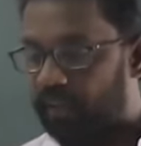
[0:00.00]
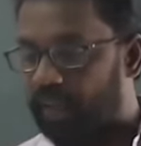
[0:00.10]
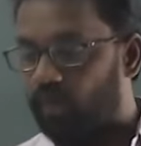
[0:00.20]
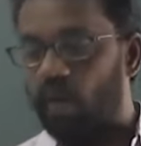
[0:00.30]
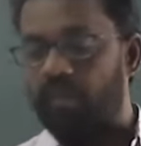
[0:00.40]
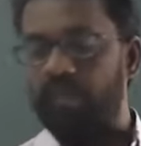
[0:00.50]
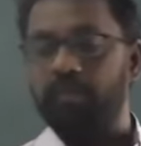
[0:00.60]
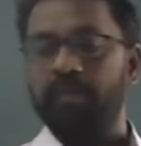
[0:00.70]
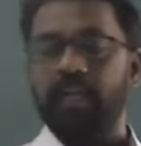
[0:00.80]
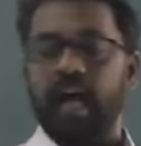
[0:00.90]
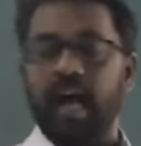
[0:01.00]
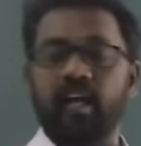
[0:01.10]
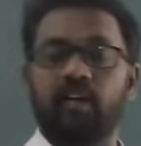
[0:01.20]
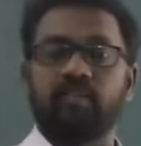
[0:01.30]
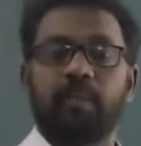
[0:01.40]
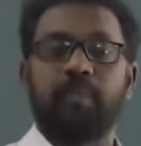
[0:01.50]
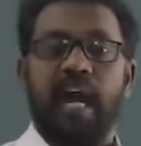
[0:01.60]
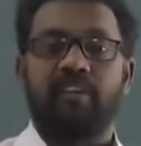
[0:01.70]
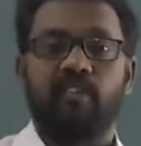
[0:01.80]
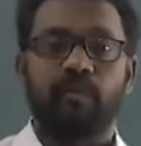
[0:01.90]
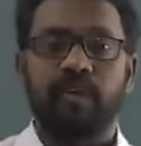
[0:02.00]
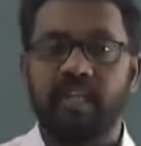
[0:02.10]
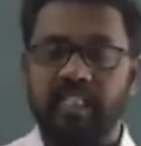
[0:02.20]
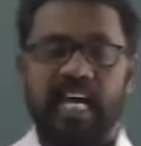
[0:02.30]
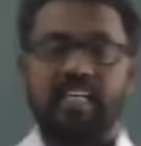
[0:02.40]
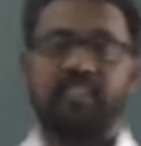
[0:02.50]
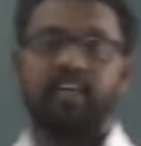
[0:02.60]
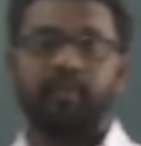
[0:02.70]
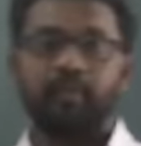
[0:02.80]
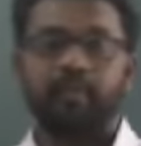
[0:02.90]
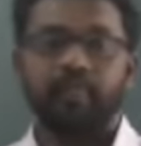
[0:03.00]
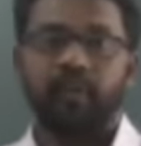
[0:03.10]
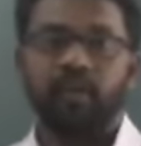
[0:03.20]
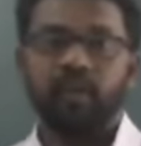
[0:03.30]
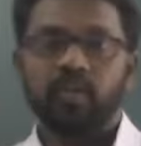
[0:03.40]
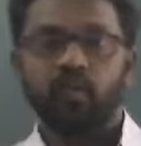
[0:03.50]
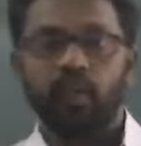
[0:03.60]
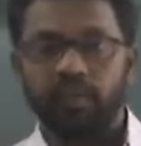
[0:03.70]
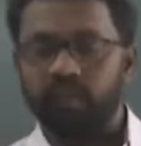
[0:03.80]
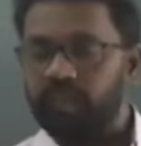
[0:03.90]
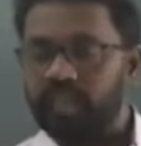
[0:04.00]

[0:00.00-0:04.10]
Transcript: Then what will be the height of the platform, he is asking. So one of the